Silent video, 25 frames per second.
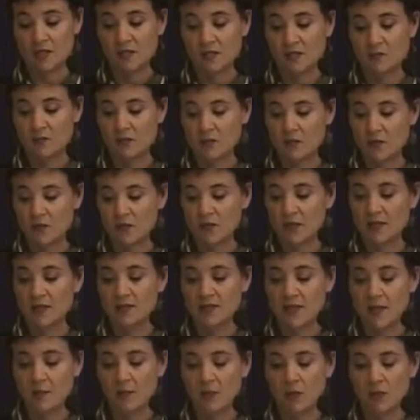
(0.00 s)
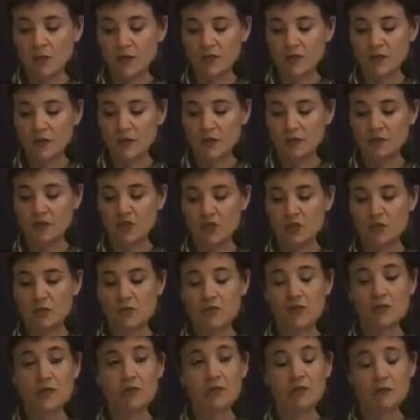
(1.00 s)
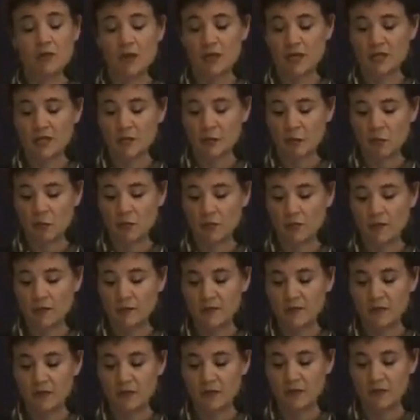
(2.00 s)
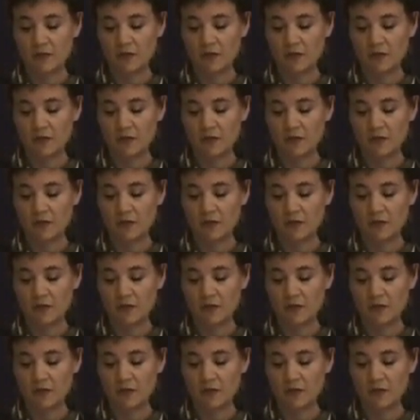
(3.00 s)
that demonstrate examples of gender synchronized programs in the